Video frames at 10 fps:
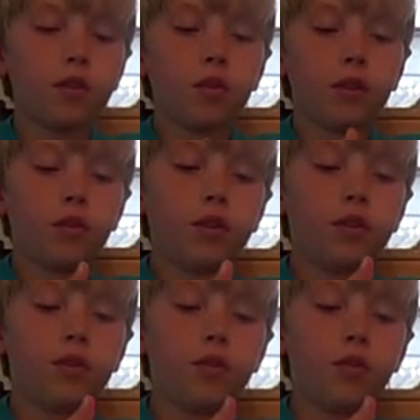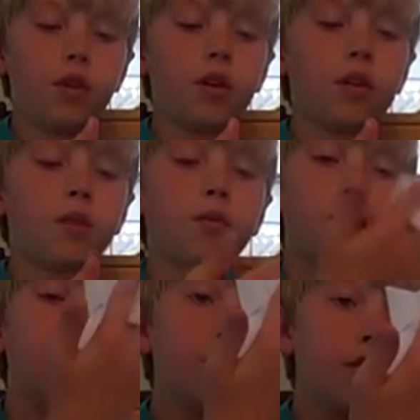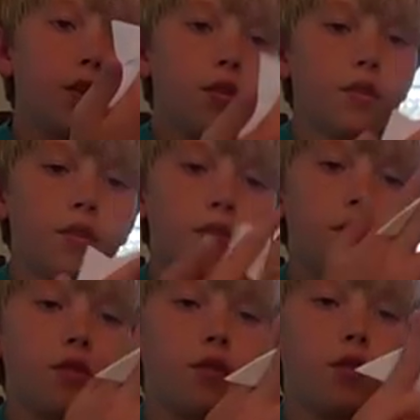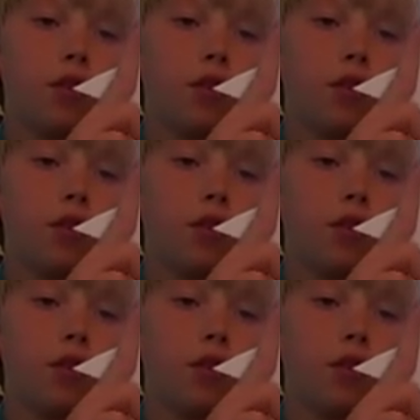you're going to put your fingers, 2